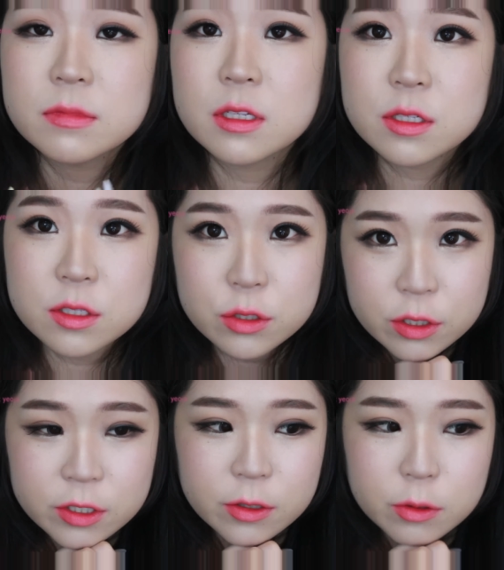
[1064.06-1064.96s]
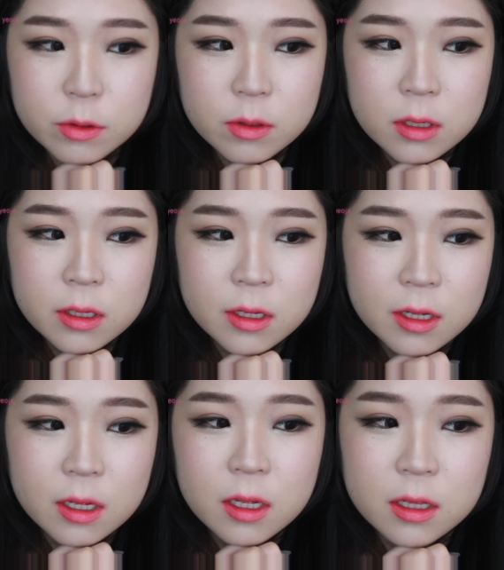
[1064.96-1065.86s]
So
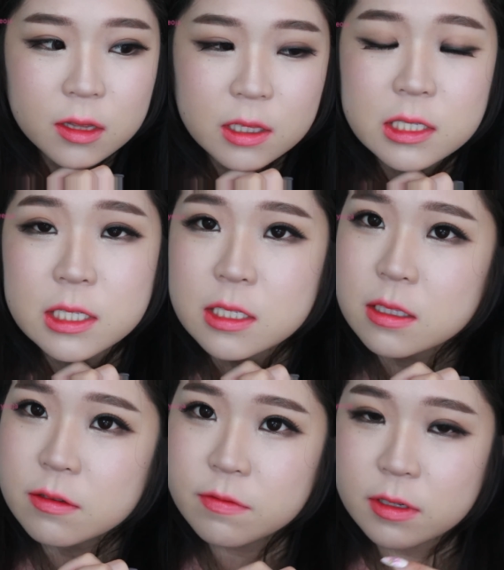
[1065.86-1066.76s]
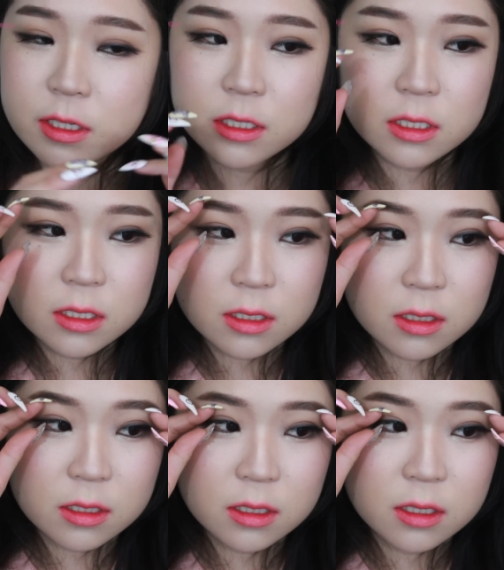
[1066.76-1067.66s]
this is the finished
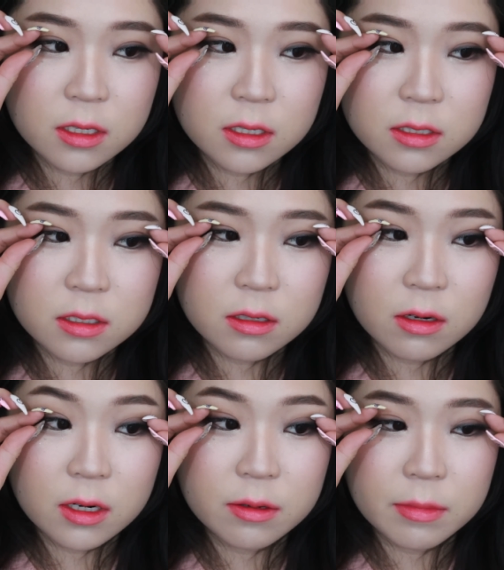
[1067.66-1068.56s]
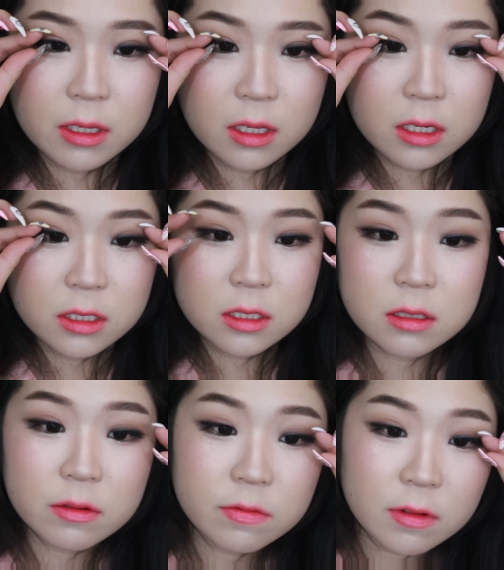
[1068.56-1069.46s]
look. Sorry, my
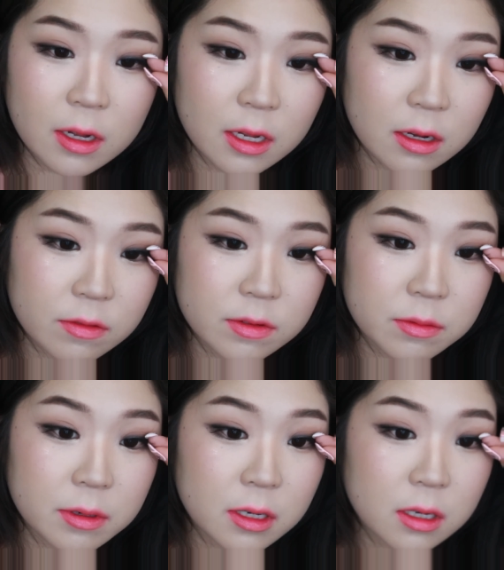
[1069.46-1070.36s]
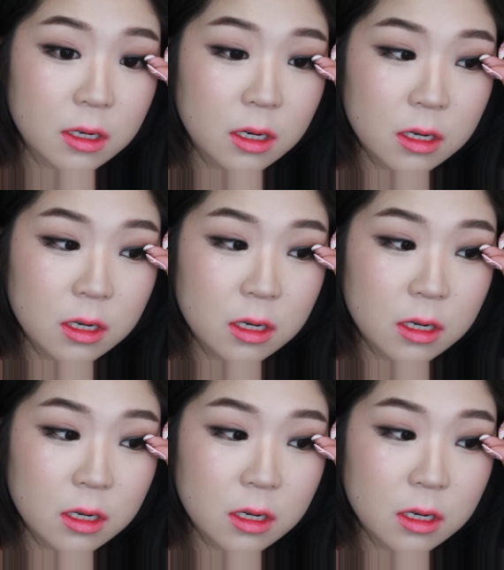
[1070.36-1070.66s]
lashes are flying everywhere.